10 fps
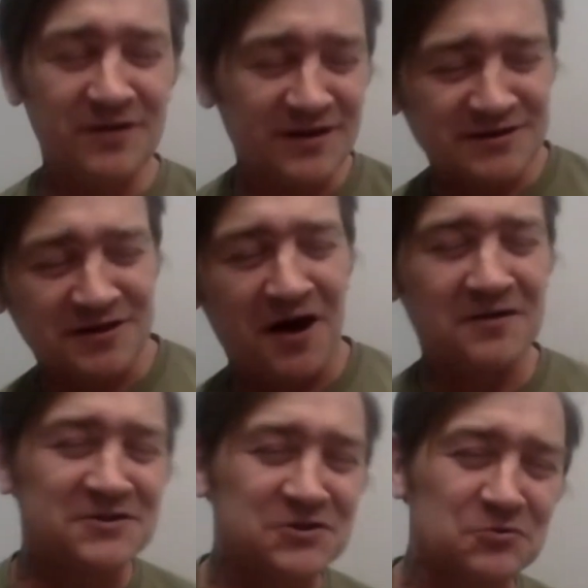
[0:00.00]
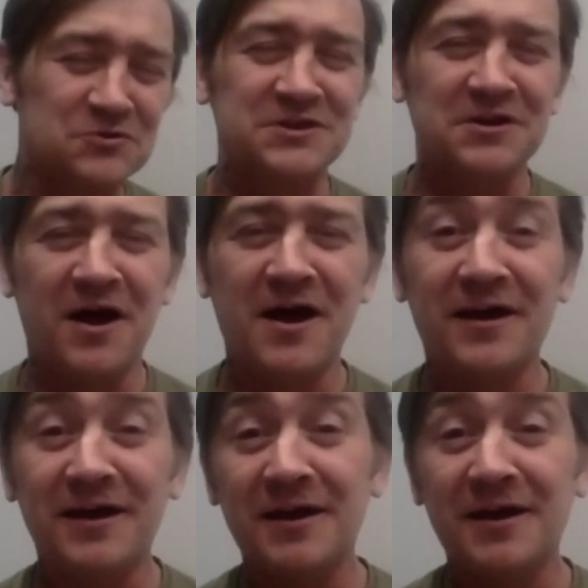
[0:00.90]
nice tartan suits and
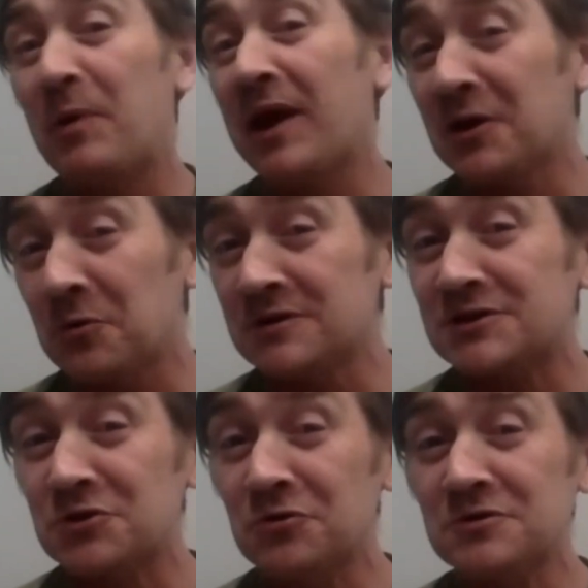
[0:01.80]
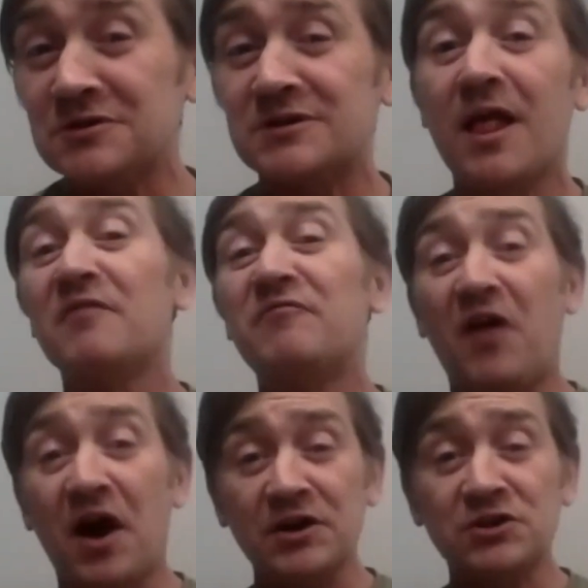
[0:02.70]
that, uh, penguin suits,
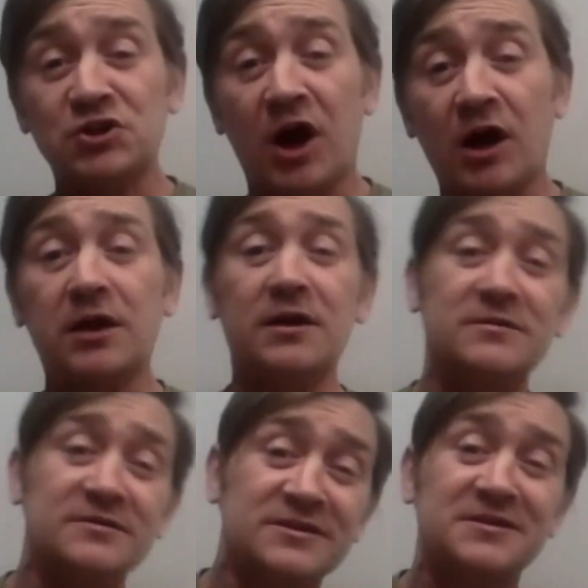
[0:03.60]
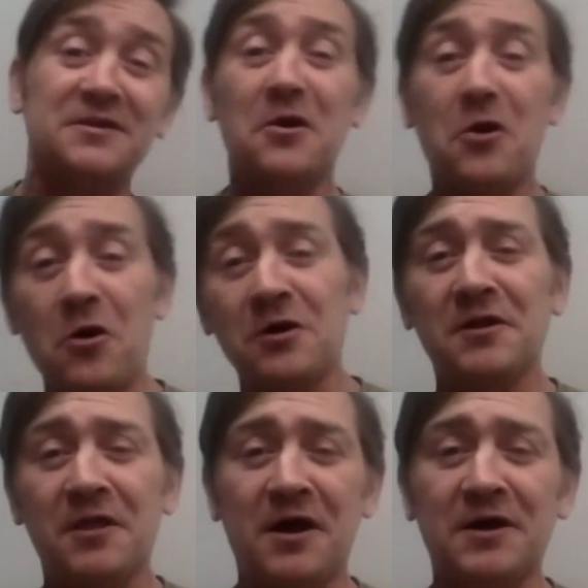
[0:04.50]
Farah jackets,
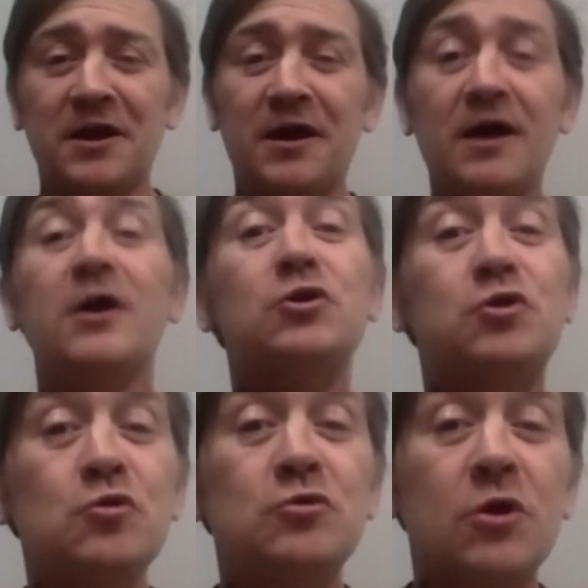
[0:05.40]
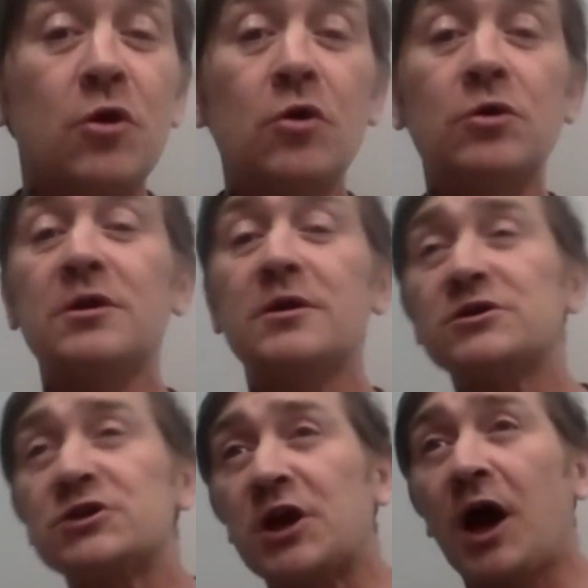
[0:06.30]
all of that. Yeah, two tone
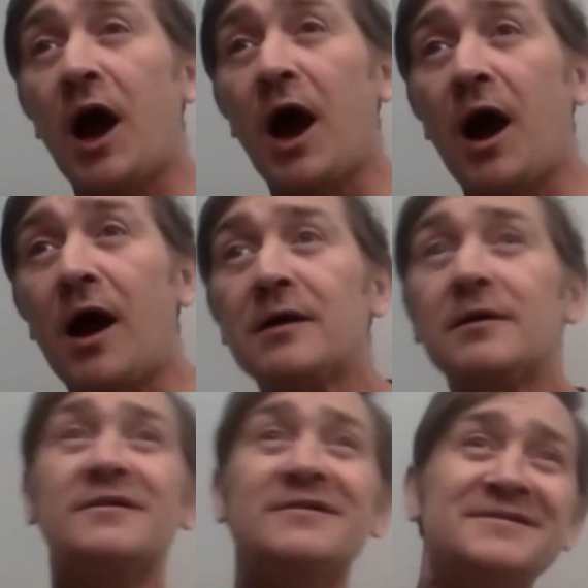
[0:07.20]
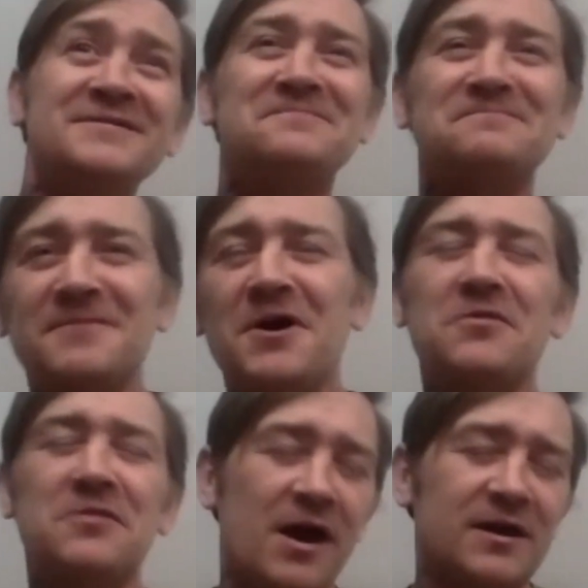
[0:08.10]
ska,
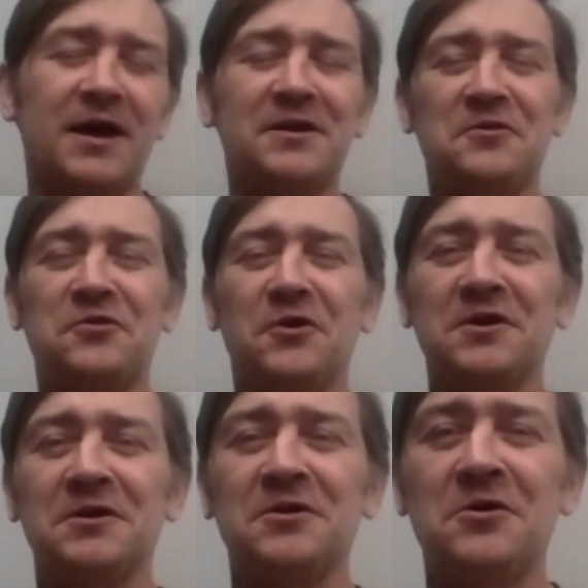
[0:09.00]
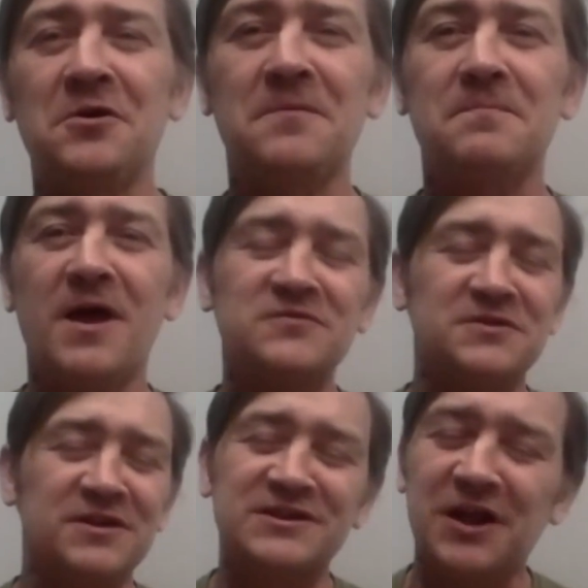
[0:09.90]
that kind of thing. Yeah. You know, I
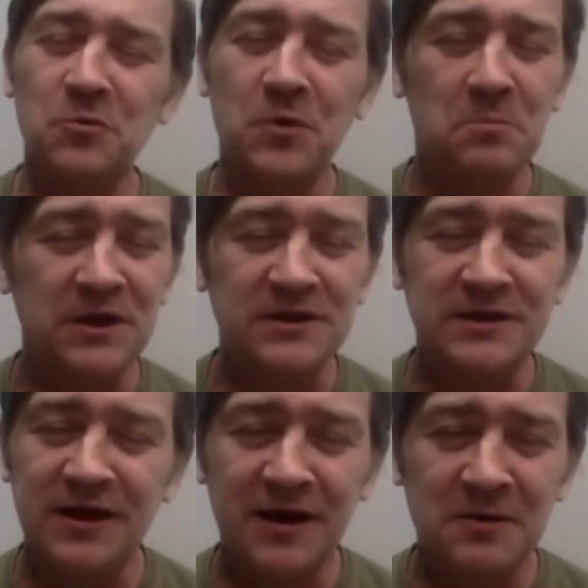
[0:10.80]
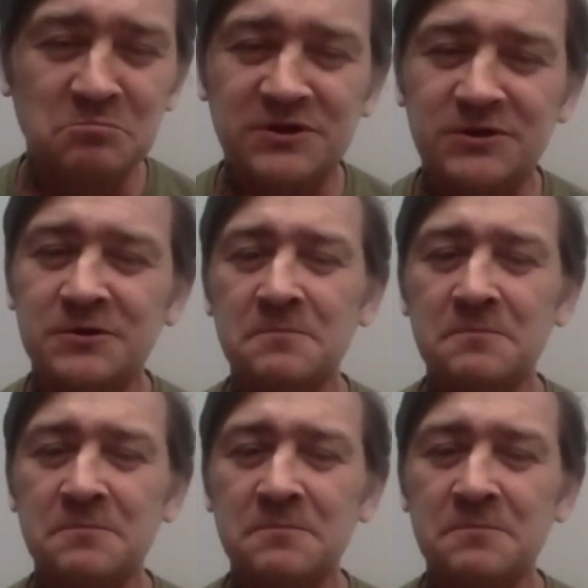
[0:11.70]
still wear my DMs,